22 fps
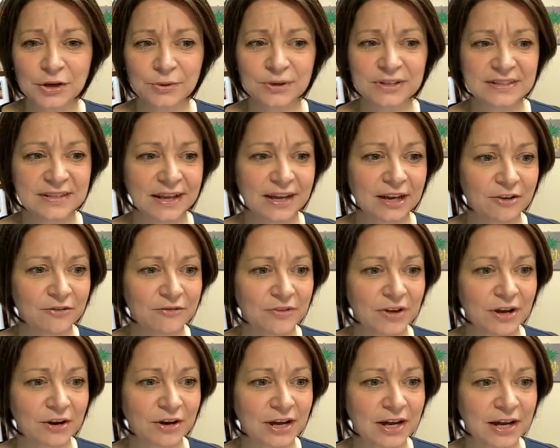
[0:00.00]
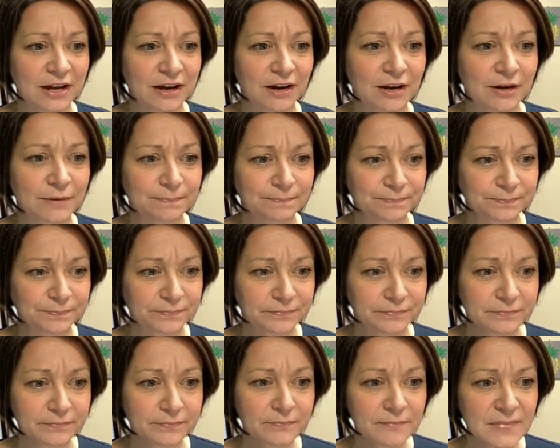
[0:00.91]
You know, it's like a very um,
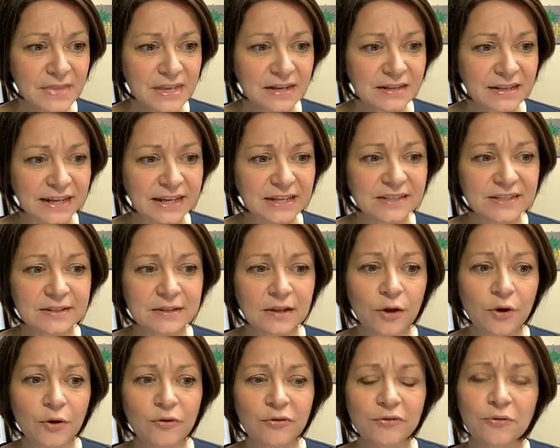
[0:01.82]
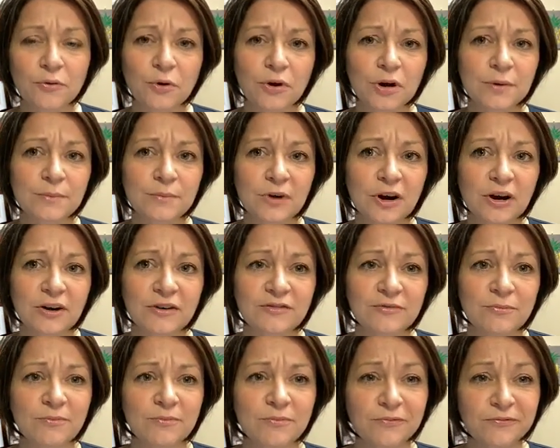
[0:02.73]
like slow form
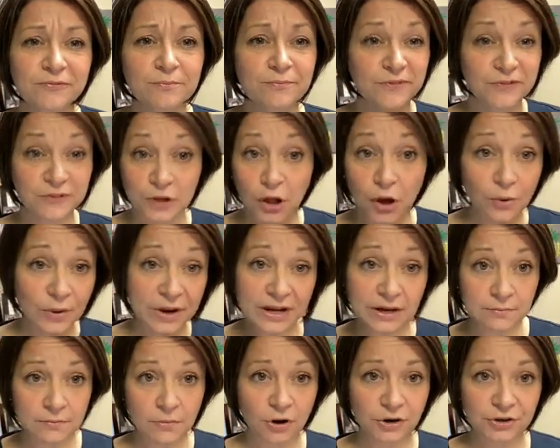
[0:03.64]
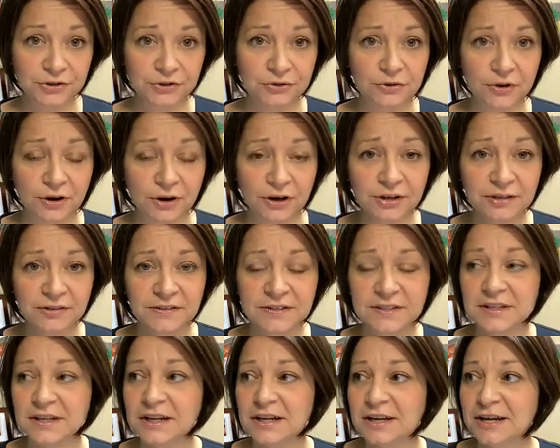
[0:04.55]
of flowing martial
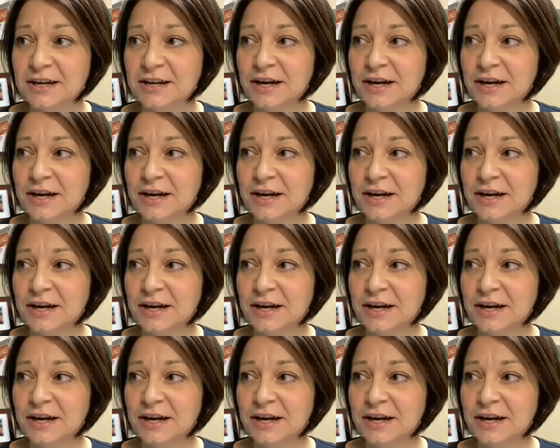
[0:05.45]
arts.